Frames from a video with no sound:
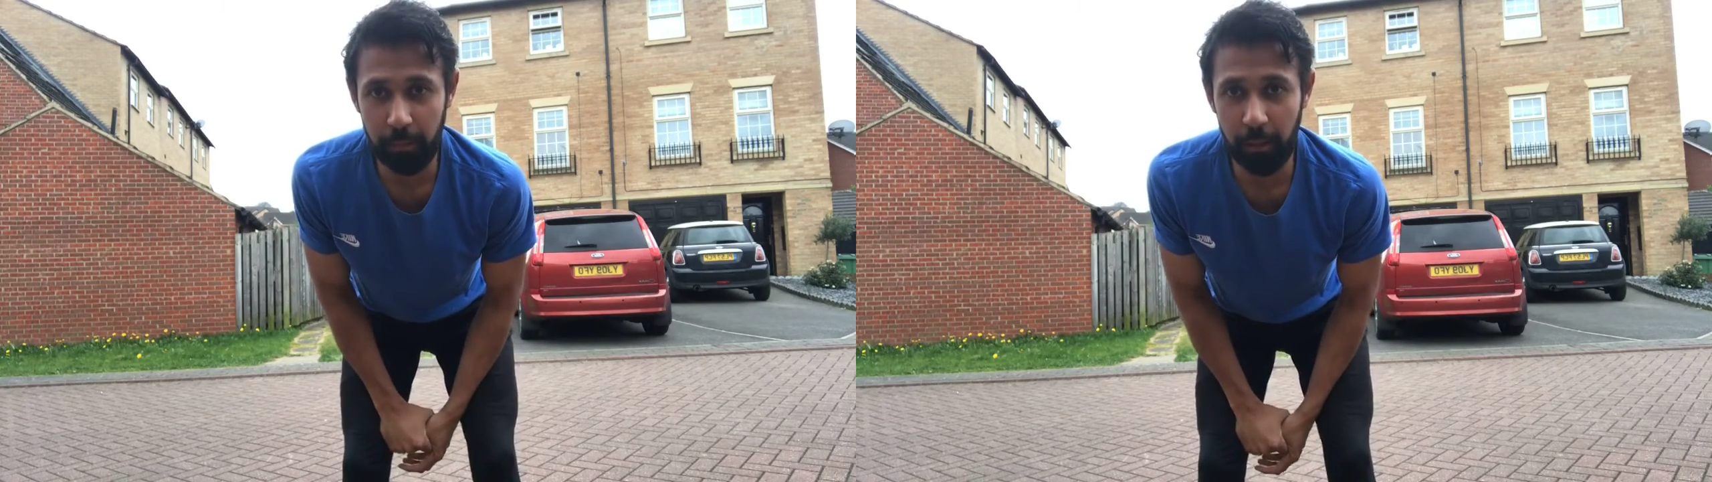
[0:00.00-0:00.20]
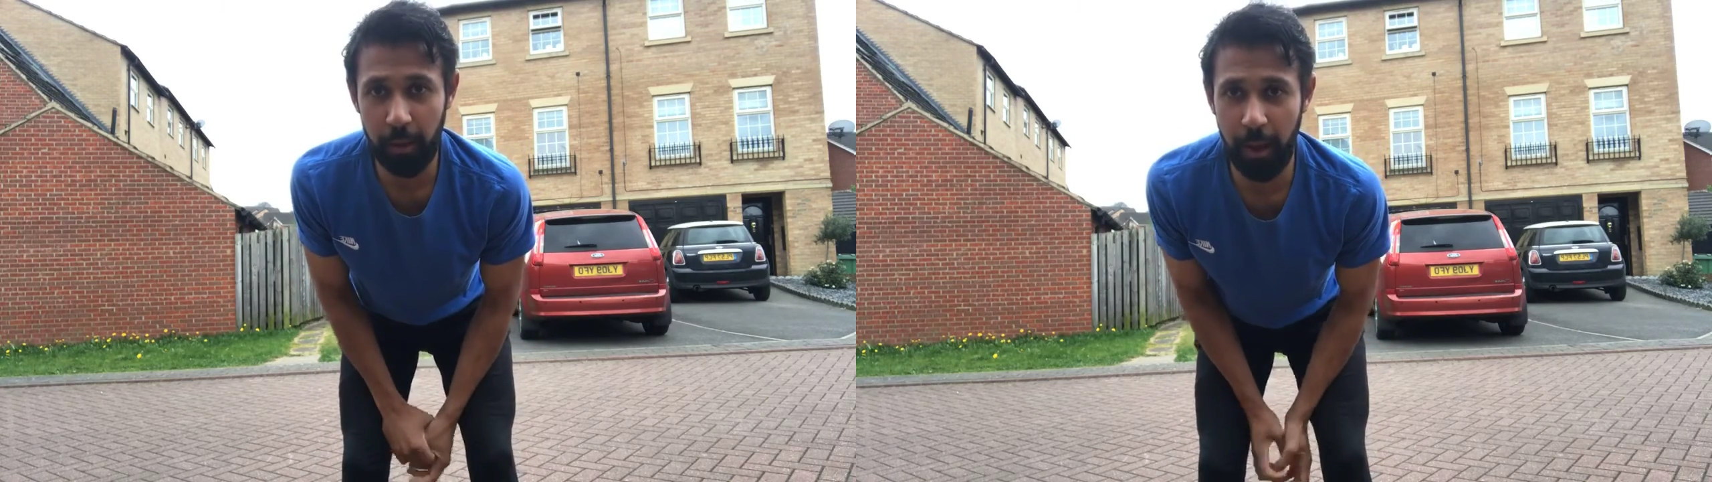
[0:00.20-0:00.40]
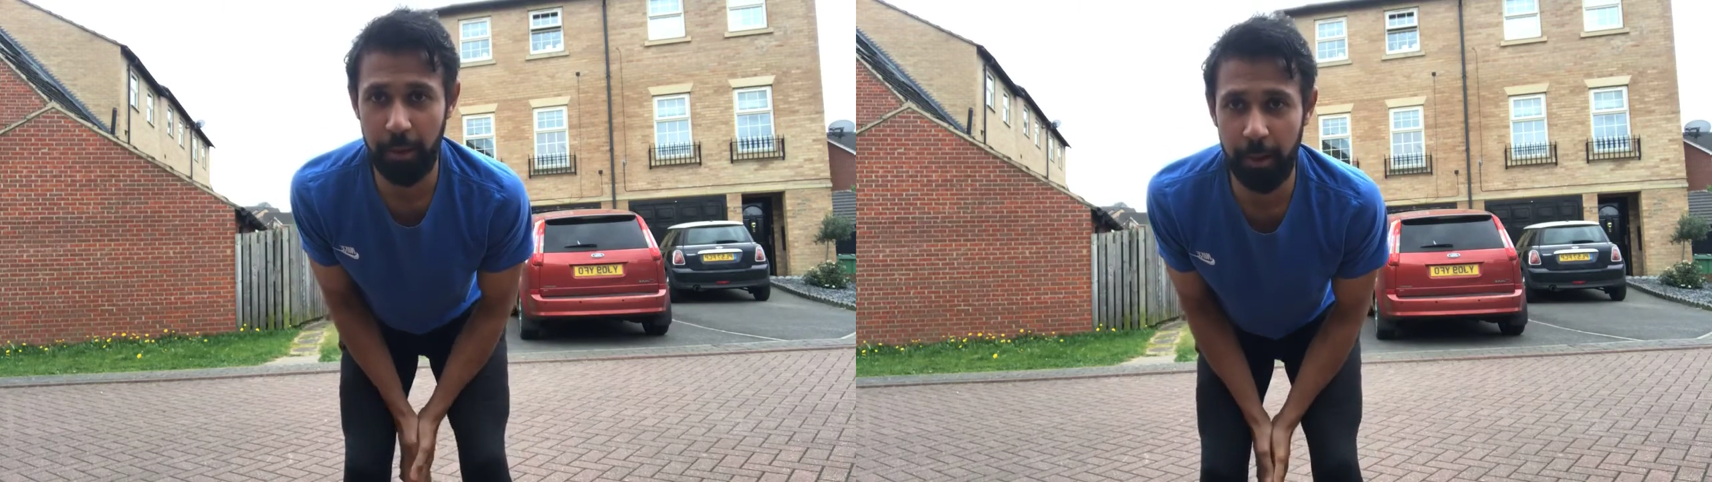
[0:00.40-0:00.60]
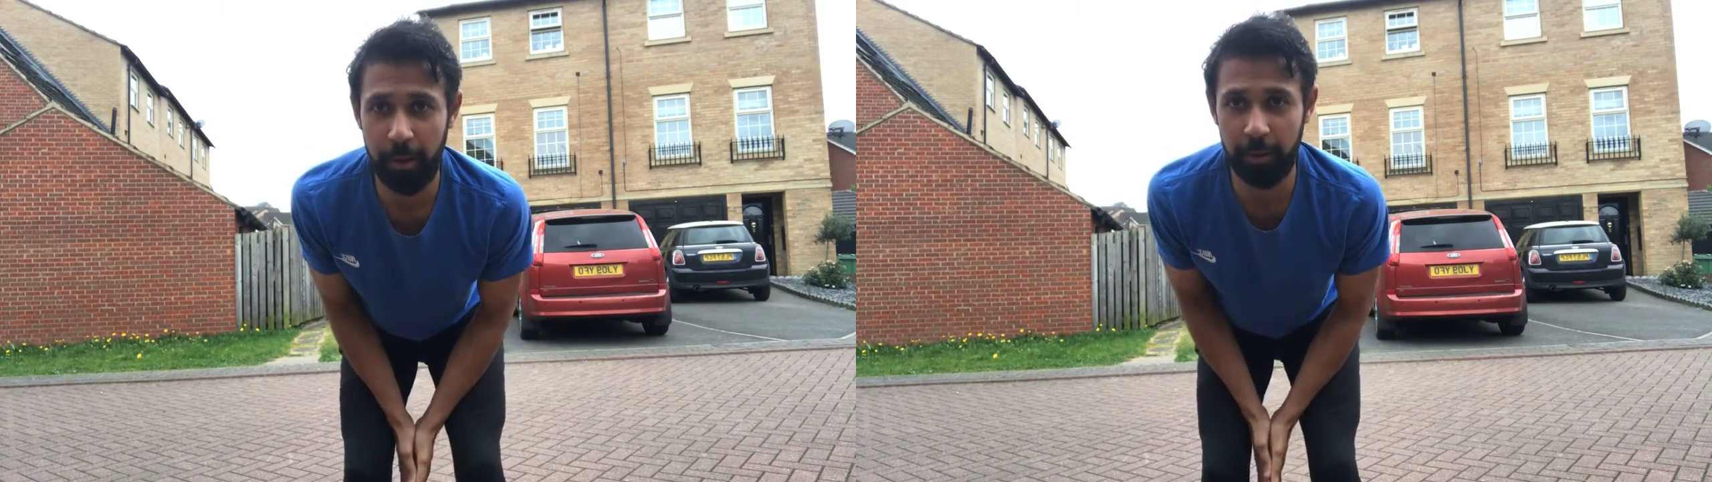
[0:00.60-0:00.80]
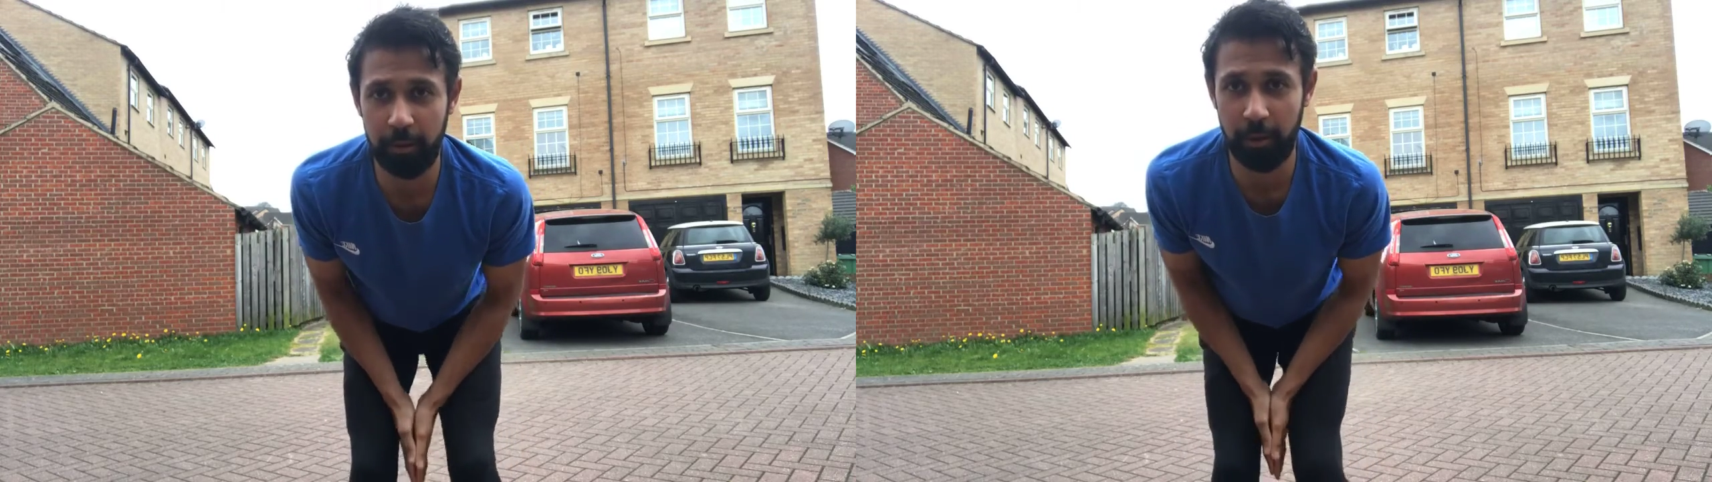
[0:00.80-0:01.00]
and in
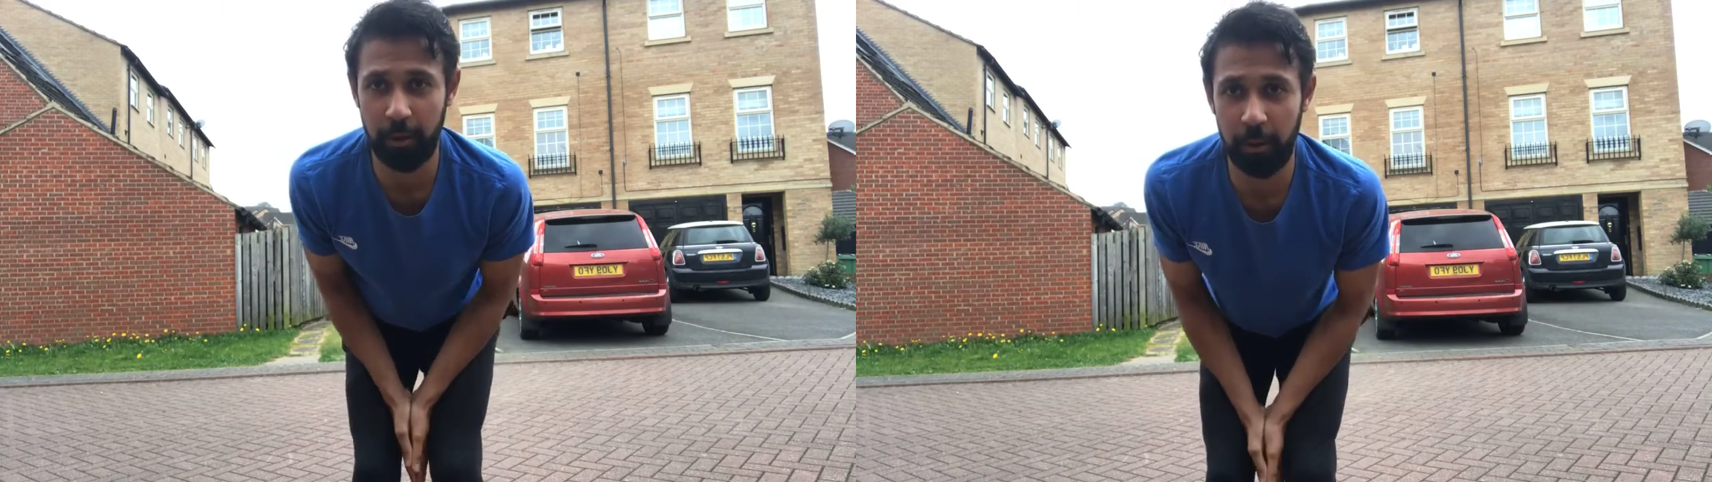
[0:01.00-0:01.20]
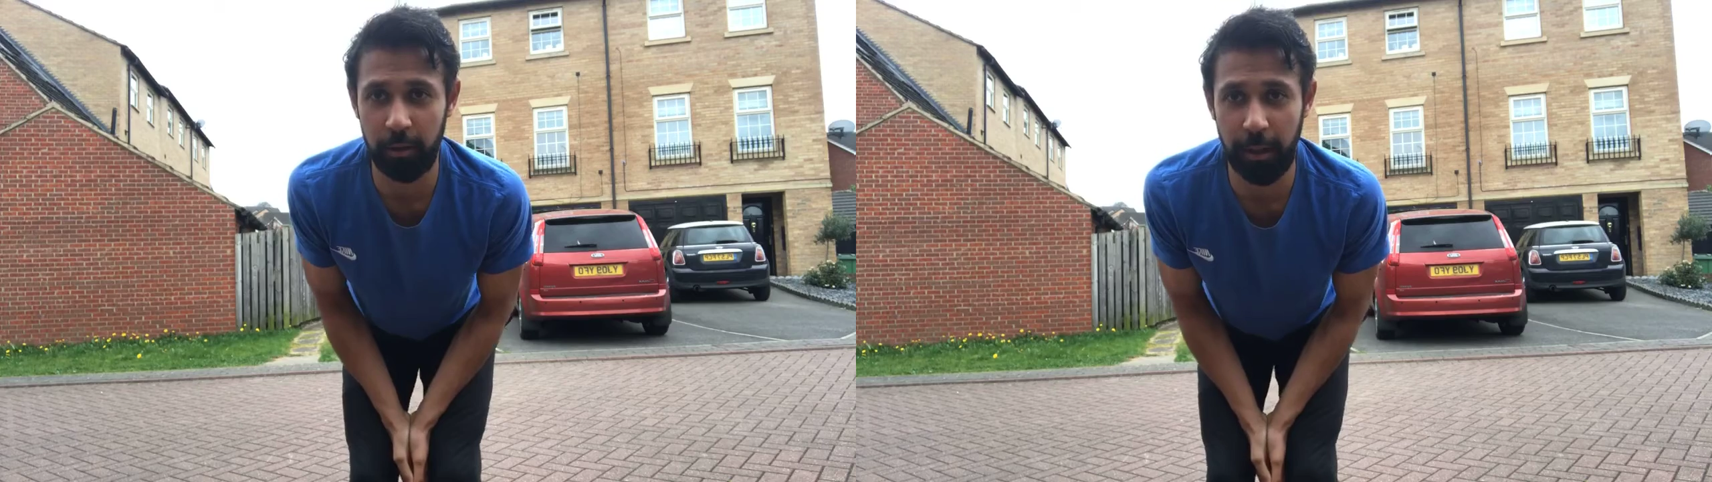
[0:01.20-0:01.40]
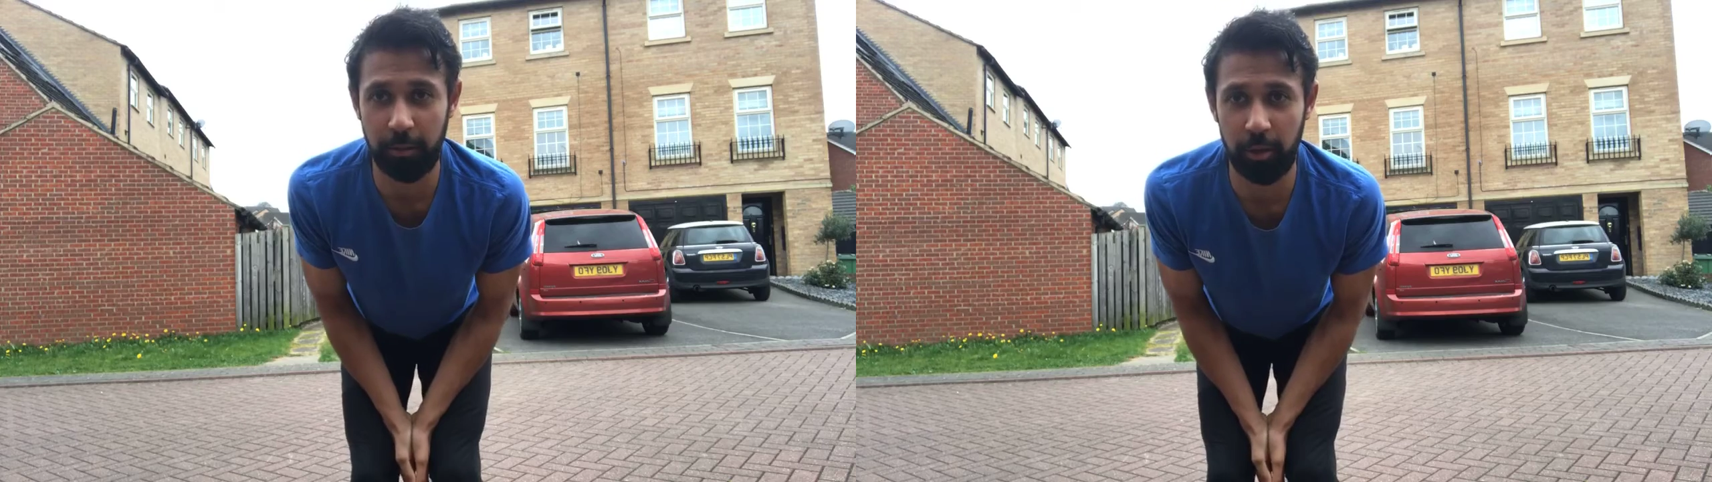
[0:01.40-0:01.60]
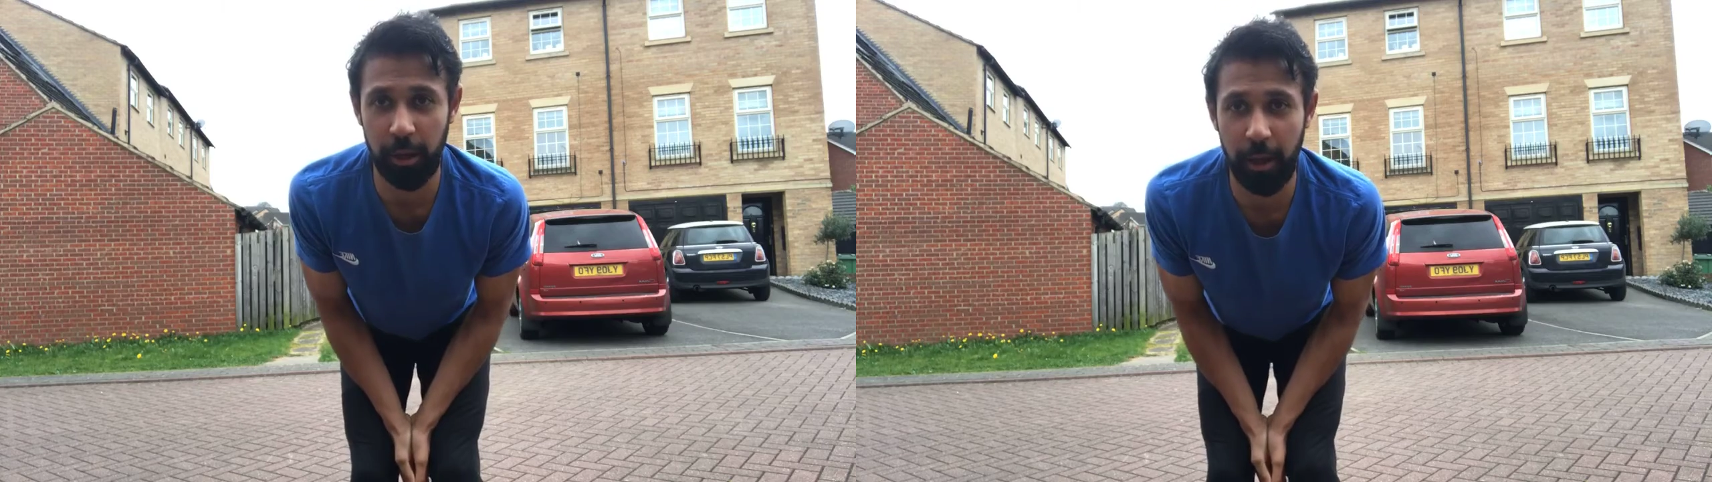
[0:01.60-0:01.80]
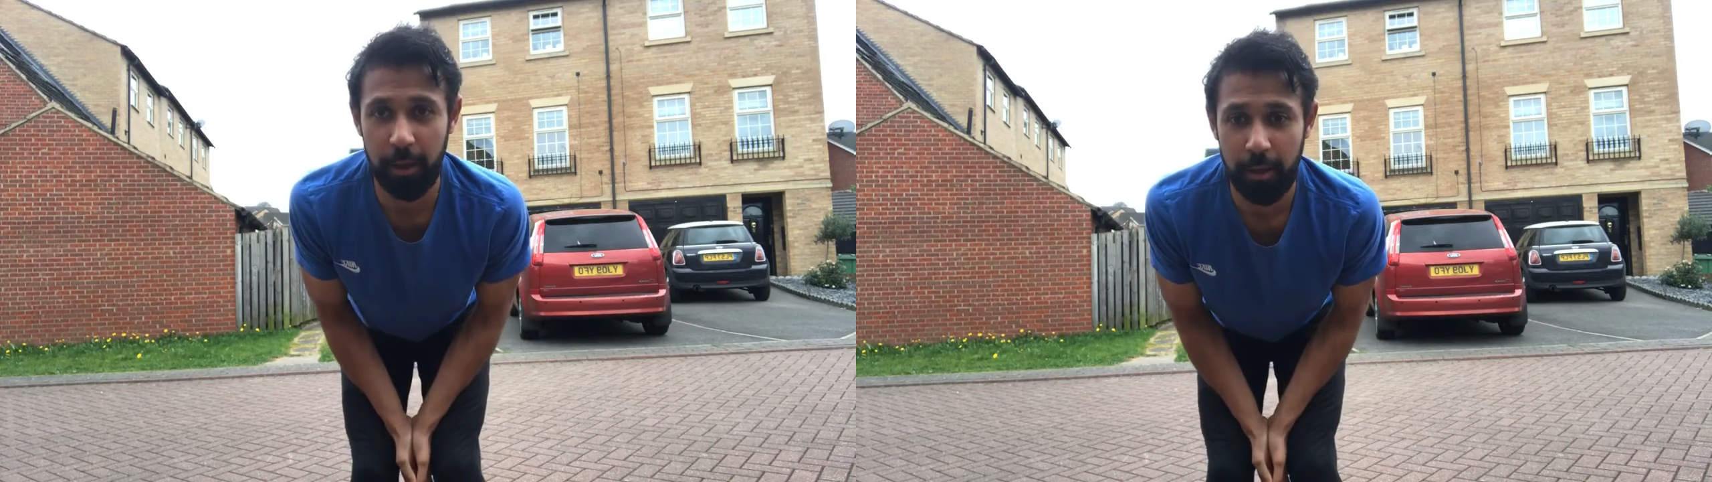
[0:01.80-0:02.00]
this session I'd like to share,